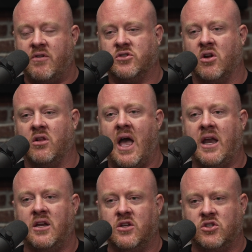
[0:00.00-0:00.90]
and start
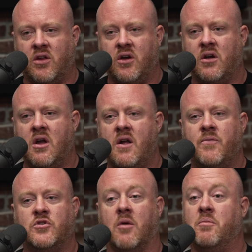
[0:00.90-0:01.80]
liking each other,
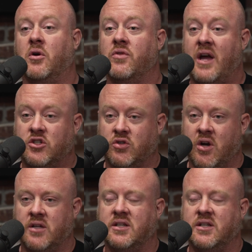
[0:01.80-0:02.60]
start building that trust.